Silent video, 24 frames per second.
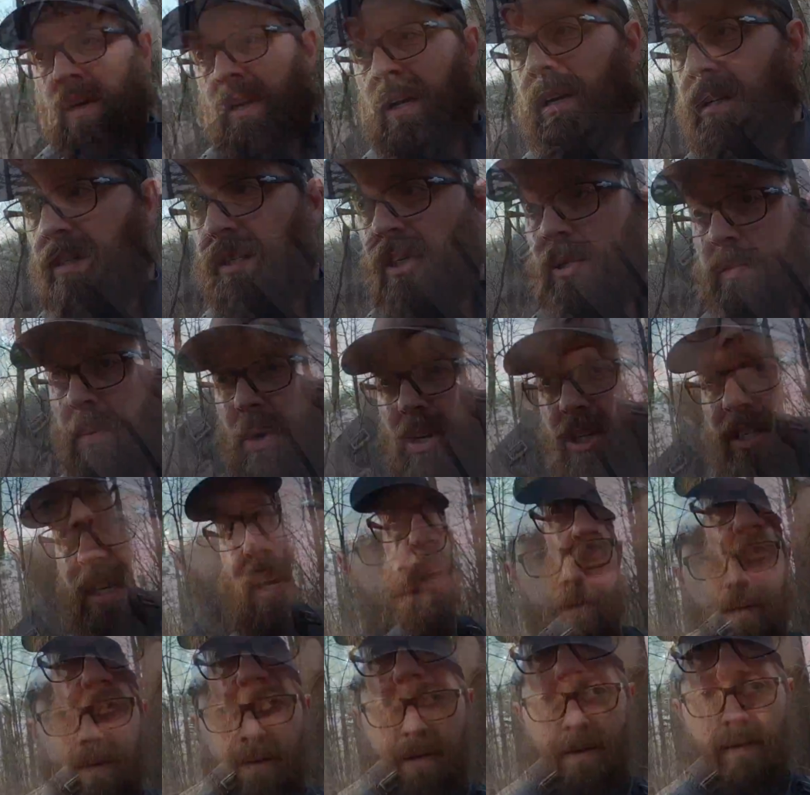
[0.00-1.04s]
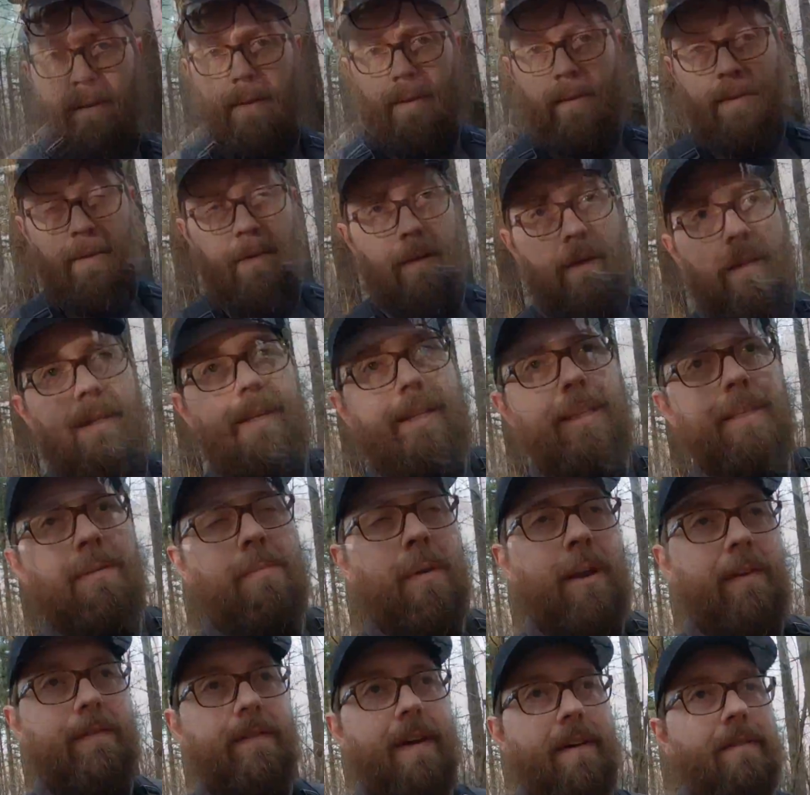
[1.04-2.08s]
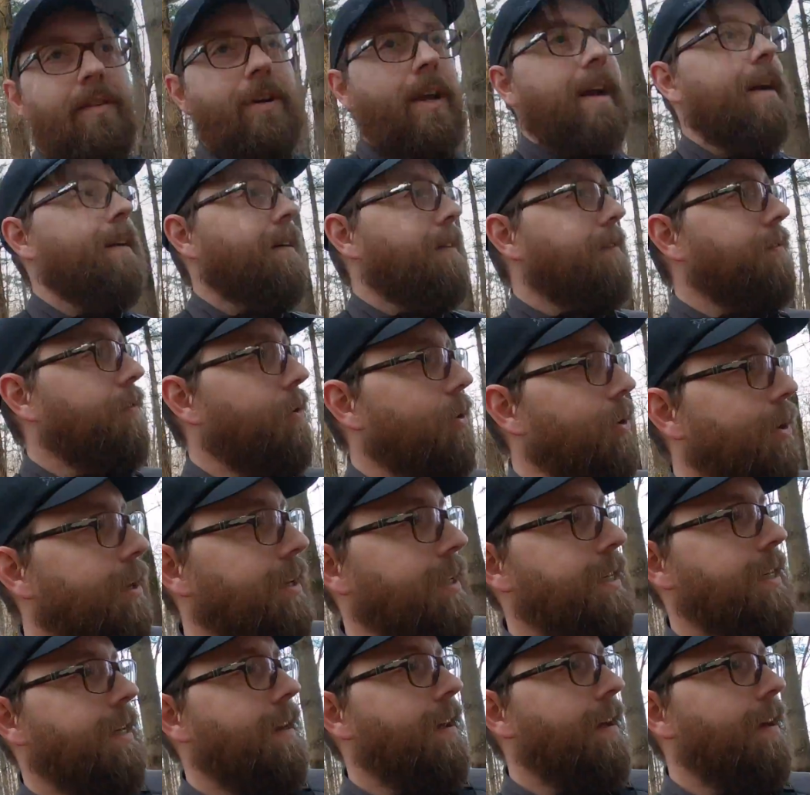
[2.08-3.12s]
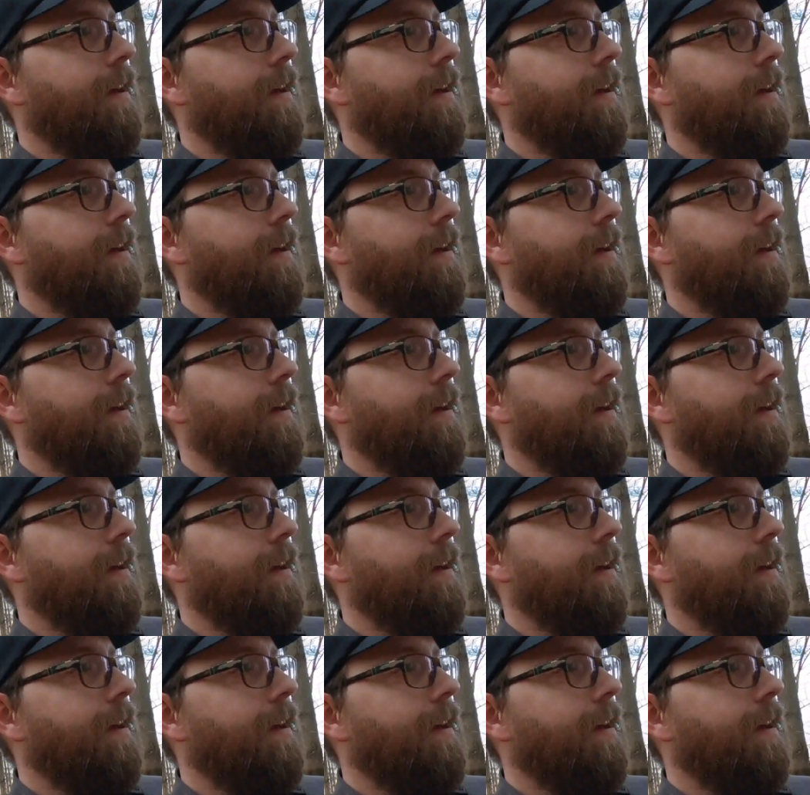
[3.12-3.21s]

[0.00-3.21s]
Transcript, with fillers: Dispersed camp. Though, this is my uh, favorite kind of forest.